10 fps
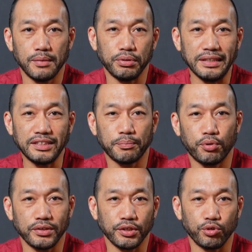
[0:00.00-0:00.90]
please
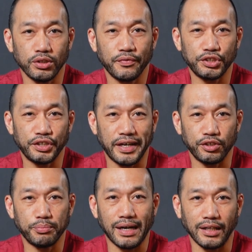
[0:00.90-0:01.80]
support the growth of our
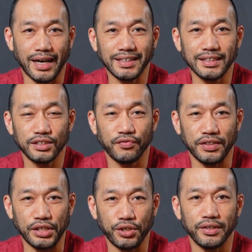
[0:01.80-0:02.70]
channel by liking this
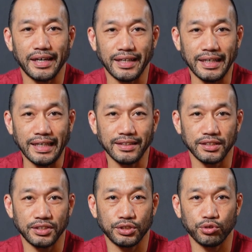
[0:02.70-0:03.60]
video and hitting
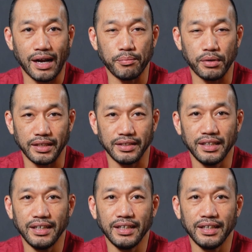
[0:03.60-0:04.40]
the subscribe button.